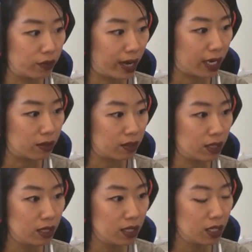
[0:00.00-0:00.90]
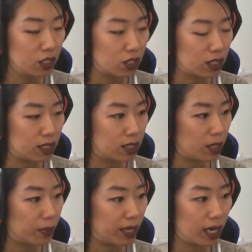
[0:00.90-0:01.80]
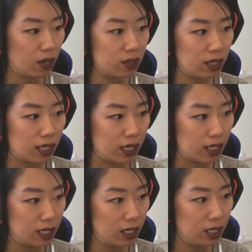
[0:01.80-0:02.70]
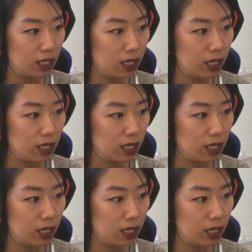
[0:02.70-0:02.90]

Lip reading: around, just stepping out and in,